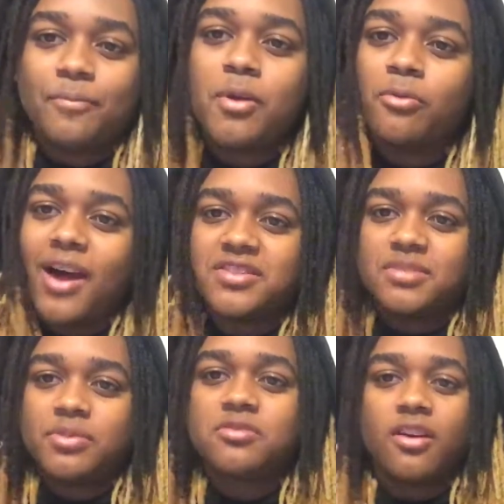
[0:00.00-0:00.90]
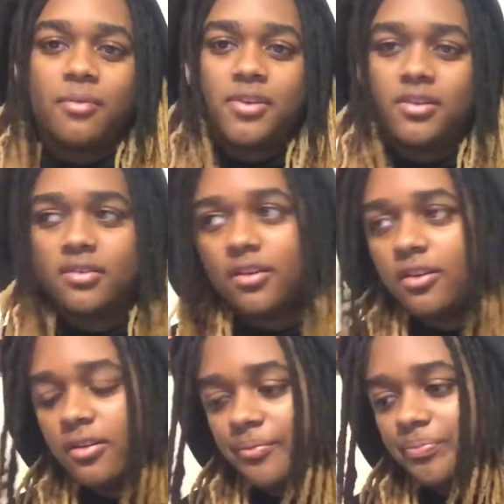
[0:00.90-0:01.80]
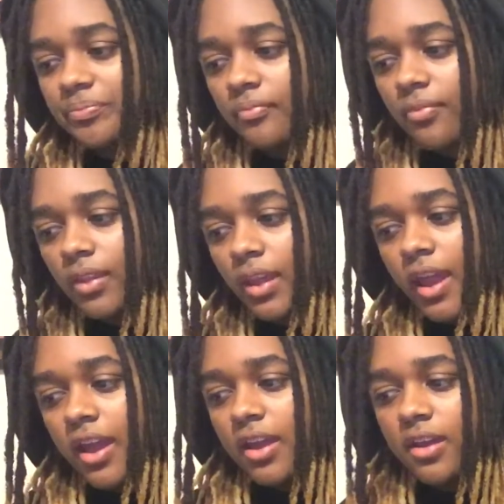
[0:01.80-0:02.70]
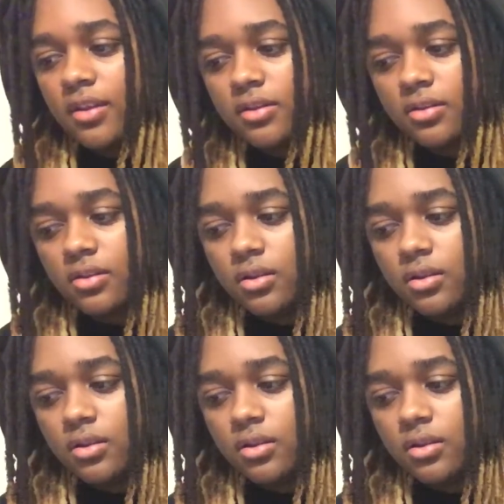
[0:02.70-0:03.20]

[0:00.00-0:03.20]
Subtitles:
people watch this, but you know what I mean. And